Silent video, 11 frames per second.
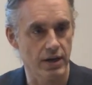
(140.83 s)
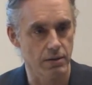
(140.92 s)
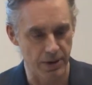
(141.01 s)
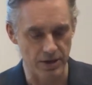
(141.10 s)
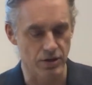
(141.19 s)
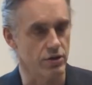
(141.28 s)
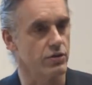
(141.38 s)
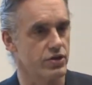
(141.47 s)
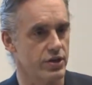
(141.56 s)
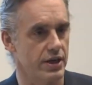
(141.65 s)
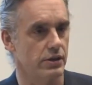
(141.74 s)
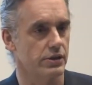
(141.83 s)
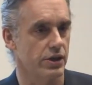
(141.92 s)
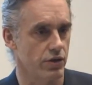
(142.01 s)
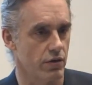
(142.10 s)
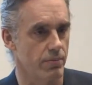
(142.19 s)
It depends on your skills
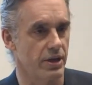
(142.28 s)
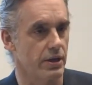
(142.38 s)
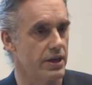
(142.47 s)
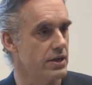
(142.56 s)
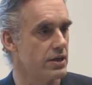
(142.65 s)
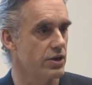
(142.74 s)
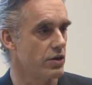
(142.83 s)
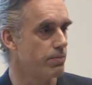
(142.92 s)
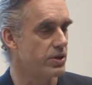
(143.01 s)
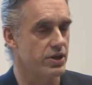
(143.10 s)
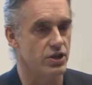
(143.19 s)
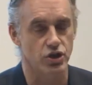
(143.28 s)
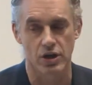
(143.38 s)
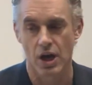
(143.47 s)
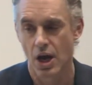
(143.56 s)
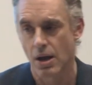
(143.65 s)
and your abilities and your
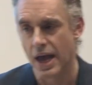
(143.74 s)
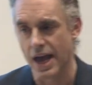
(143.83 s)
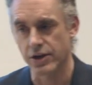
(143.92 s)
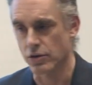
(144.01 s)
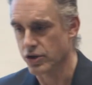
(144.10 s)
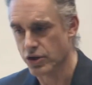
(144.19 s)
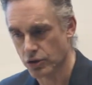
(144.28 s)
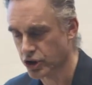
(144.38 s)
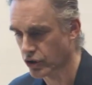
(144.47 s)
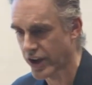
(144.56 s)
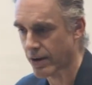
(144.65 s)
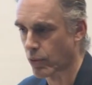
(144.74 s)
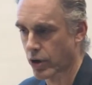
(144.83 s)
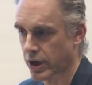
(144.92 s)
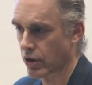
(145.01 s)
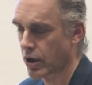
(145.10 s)
position and your social
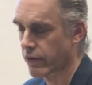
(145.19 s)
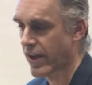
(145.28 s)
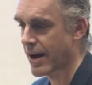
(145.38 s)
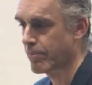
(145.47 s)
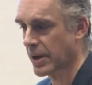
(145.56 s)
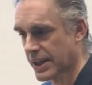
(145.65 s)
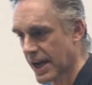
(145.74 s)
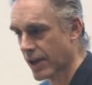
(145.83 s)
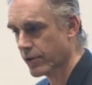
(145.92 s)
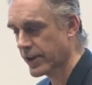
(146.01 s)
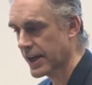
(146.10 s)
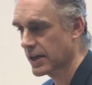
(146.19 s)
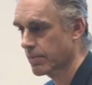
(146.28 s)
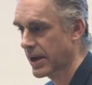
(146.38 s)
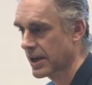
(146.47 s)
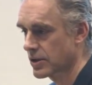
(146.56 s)
network and all of that. But the other thing it
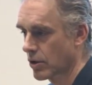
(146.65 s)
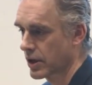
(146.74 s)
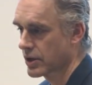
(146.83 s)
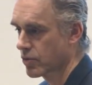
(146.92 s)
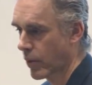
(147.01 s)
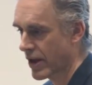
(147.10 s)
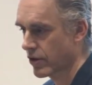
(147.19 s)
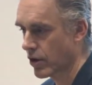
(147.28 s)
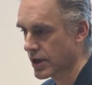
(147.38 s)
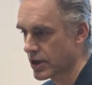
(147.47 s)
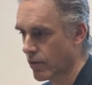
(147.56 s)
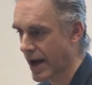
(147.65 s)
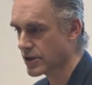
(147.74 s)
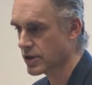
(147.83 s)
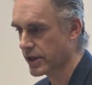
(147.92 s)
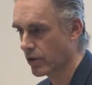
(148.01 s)
depends on is whether or not you
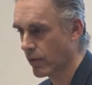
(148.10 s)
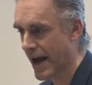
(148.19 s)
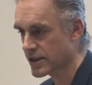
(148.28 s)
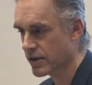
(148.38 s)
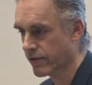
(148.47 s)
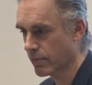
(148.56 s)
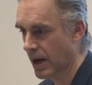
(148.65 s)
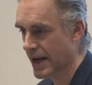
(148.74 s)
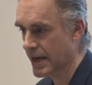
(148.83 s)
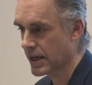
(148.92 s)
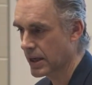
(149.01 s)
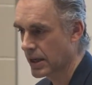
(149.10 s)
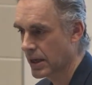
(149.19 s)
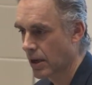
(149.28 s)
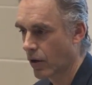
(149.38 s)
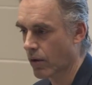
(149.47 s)
actually go ask for money,
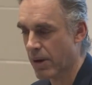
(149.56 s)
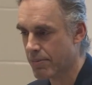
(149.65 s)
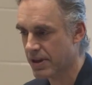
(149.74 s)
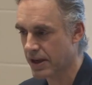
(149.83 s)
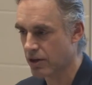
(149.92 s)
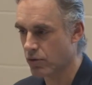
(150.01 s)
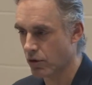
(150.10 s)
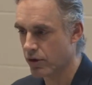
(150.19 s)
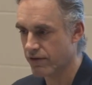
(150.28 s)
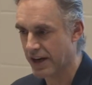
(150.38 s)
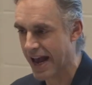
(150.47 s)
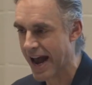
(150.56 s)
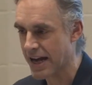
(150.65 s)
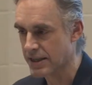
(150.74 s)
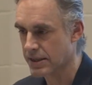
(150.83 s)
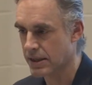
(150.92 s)
or maybe that you don't even
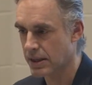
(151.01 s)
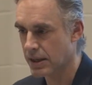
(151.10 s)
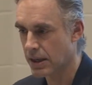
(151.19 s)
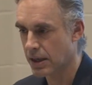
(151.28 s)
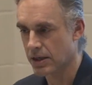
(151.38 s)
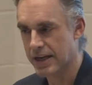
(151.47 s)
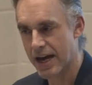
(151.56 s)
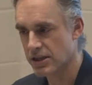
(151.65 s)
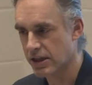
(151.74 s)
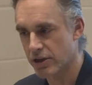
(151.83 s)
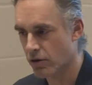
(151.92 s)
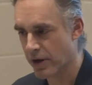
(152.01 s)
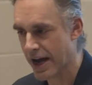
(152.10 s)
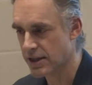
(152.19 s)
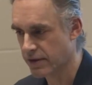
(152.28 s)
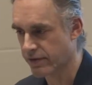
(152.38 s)
ask, because actually you don't
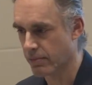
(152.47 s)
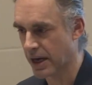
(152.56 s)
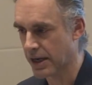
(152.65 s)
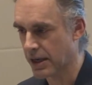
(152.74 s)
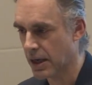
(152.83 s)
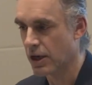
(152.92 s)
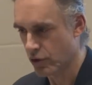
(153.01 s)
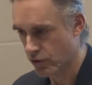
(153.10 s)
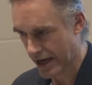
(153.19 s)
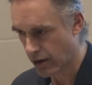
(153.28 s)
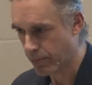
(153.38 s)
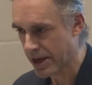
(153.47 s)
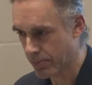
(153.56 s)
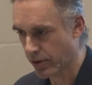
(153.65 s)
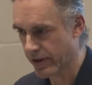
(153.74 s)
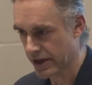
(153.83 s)
ask for money. You tell
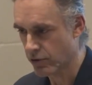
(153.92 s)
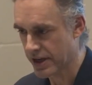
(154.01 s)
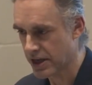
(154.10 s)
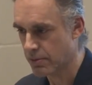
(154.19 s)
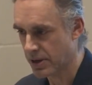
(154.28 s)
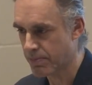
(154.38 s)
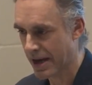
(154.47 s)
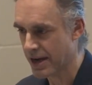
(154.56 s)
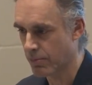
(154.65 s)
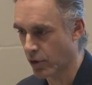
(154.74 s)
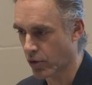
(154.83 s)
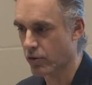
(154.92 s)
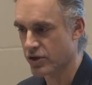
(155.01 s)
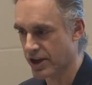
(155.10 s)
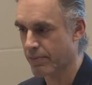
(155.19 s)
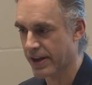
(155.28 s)
people that you need to be paid more or
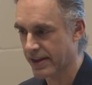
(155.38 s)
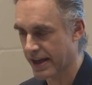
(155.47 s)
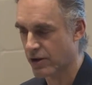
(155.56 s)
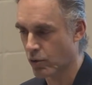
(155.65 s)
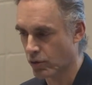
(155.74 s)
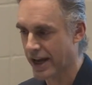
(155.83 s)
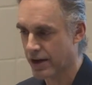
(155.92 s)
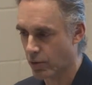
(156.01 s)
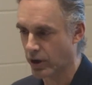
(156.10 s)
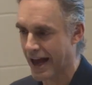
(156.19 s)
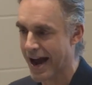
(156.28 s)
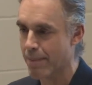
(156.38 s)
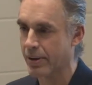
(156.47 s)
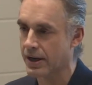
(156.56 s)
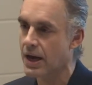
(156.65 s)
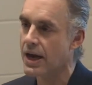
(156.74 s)
something they don't like will
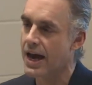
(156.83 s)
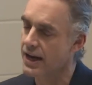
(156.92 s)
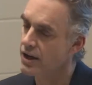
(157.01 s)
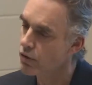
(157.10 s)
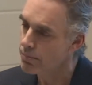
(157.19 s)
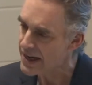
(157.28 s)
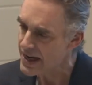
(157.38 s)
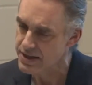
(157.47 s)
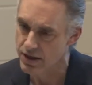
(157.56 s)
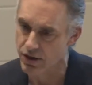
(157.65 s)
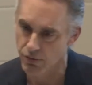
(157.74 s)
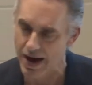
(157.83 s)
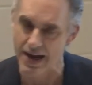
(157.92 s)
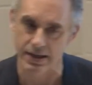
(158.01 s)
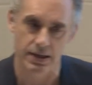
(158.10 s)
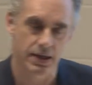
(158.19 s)
happen. And I don't mean as a
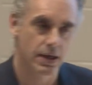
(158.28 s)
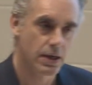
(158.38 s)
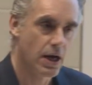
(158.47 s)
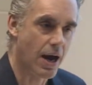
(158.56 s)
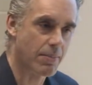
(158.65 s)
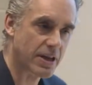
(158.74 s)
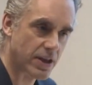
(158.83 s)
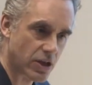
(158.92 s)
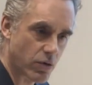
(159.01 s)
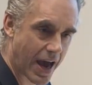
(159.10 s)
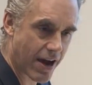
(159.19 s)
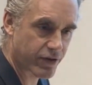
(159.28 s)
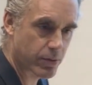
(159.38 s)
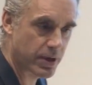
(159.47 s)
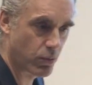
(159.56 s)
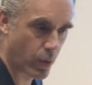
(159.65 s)
threat. I mean that you have
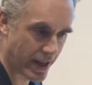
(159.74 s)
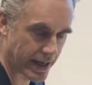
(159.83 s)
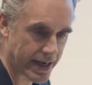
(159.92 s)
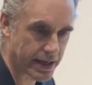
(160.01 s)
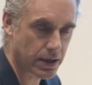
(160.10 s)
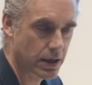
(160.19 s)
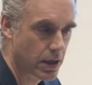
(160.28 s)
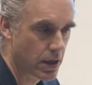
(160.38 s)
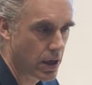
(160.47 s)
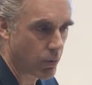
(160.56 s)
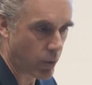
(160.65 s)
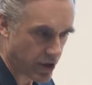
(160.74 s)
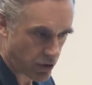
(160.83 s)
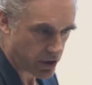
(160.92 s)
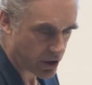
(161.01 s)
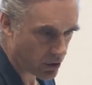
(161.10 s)
to be willing, when
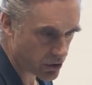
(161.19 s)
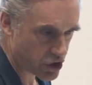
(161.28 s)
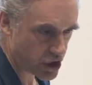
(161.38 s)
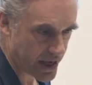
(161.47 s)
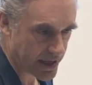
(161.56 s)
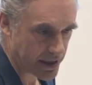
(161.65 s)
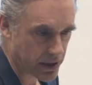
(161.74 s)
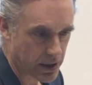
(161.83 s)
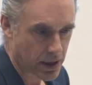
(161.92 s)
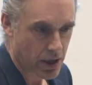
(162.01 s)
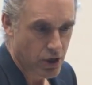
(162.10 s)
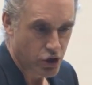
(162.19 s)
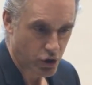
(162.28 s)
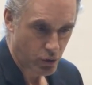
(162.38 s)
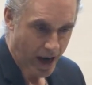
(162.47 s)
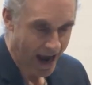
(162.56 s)
you're negotiating,
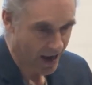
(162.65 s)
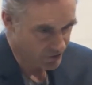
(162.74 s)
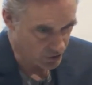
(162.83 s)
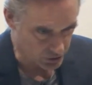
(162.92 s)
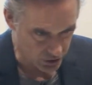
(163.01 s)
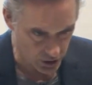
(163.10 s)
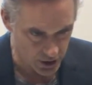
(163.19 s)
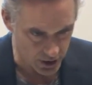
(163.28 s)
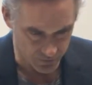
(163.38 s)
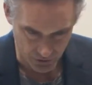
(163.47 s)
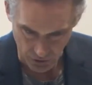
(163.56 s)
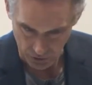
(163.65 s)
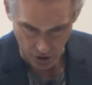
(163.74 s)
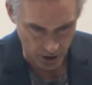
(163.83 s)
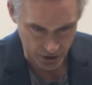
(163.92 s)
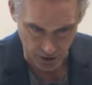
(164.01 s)
to have an alternative. You go
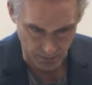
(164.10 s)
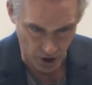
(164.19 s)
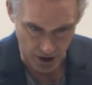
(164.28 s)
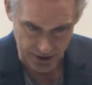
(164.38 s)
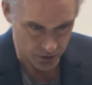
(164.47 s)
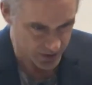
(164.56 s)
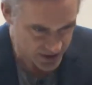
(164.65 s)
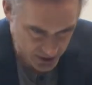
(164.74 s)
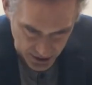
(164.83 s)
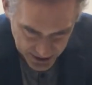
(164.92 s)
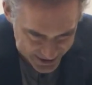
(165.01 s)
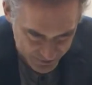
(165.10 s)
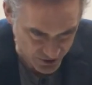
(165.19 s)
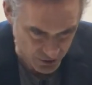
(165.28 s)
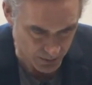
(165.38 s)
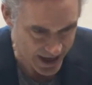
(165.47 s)
talk to your boss, who isn't going to
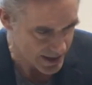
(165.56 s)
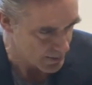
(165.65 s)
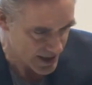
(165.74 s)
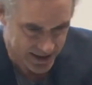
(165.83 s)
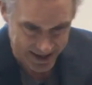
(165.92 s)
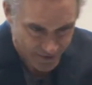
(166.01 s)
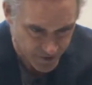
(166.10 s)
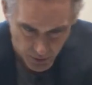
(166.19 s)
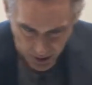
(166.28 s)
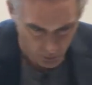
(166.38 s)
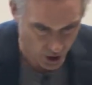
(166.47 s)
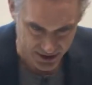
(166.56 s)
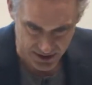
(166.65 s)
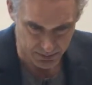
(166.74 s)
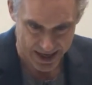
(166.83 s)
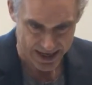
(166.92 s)
give you money because everyone
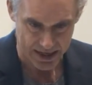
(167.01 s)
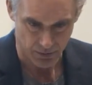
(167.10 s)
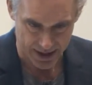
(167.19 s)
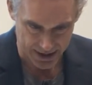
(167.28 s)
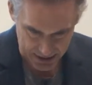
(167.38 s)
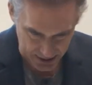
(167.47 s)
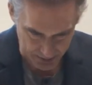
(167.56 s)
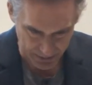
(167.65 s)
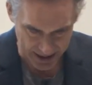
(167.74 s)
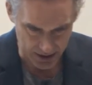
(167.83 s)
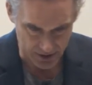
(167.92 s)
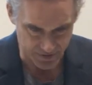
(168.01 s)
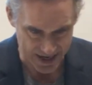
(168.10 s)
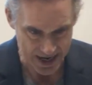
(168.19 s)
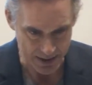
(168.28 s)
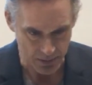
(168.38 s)
wants money, right? It's a competitive
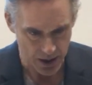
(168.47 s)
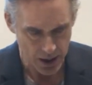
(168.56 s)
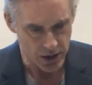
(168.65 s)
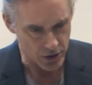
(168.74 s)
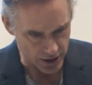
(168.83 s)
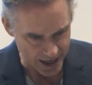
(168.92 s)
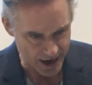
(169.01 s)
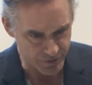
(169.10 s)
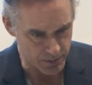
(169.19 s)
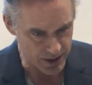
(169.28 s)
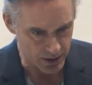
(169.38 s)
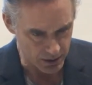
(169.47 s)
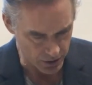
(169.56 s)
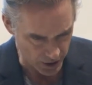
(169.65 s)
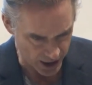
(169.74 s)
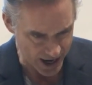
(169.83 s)
game. You're going
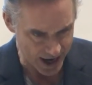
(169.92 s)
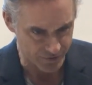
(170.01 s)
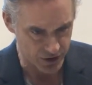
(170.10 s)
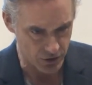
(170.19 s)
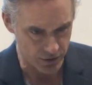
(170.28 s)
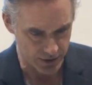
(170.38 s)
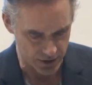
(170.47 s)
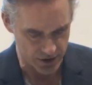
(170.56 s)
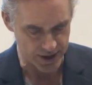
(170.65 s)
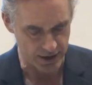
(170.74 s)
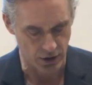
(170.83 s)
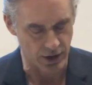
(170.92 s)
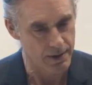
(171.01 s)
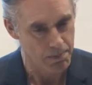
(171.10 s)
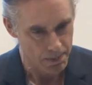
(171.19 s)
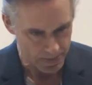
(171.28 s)
to have to go there and say,
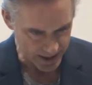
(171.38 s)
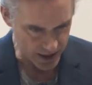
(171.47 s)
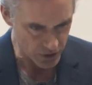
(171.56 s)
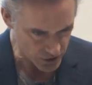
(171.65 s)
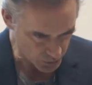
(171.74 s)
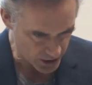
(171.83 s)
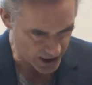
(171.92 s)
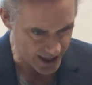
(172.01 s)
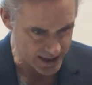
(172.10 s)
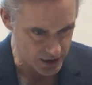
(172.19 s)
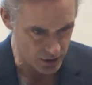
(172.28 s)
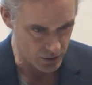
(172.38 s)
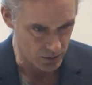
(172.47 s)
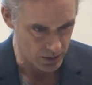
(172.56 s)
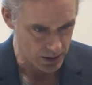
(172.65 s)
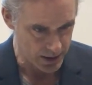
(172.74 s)
look, here's what I
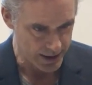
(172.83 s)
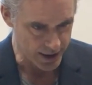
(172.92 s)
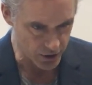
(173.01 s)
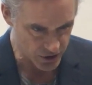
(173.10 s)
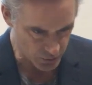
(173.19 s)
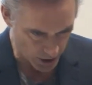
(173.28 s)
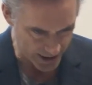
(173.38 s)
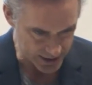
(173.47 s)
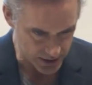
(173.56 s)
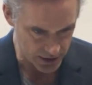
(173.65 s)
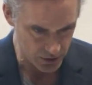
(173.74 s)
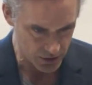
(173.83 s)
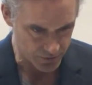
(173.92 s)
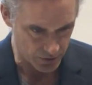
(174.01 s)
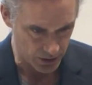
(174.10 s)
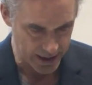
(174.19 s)
do. Here's why it's
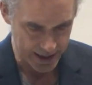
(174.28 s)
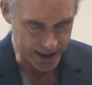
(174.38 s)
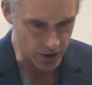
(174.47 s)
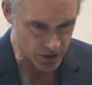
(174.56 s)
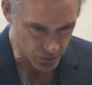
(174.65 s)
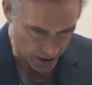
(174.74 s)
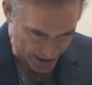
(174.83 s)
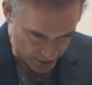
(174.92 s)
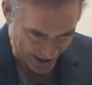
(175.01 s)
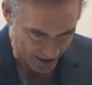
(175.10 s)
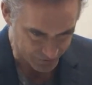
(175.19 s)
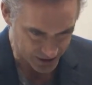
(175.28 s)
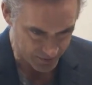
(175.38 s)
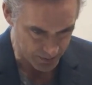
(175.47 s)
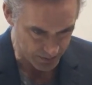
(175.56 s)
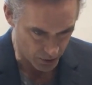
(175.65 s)
useful. Here's why you have to
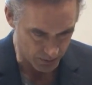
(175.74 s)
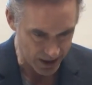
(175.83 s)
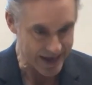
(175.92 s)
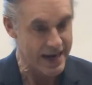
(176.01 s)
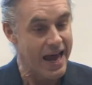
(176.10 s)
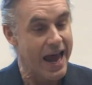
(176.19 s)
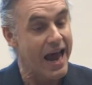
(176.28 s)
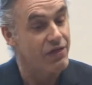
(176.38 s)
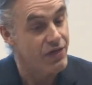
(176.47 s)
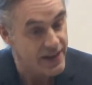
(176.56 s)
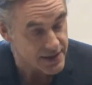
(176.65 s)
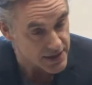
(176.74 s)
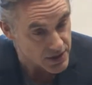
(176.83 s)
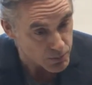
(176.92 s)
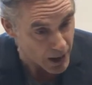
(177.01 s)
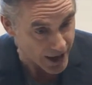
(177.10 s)
give me more money. And this
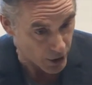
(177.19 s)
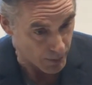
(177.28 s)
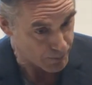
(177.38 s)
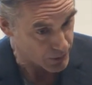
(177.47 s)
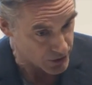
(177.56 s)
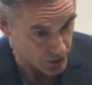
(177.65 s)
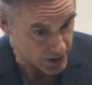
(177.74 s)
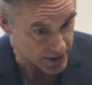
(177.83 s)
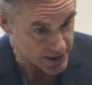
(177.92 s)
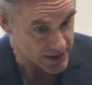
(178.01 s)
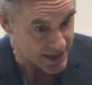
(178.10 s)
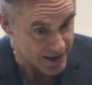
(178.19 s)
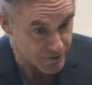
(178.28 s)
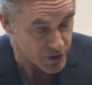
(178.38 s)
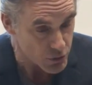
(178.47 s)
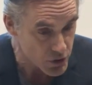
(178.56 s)
is my opportunities
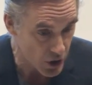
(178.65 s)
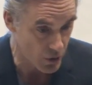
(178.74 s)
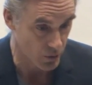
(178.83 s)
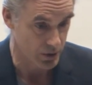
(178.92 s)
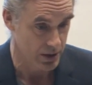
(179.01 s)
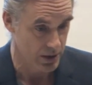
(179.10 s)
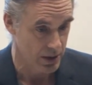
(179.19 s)
if you don't.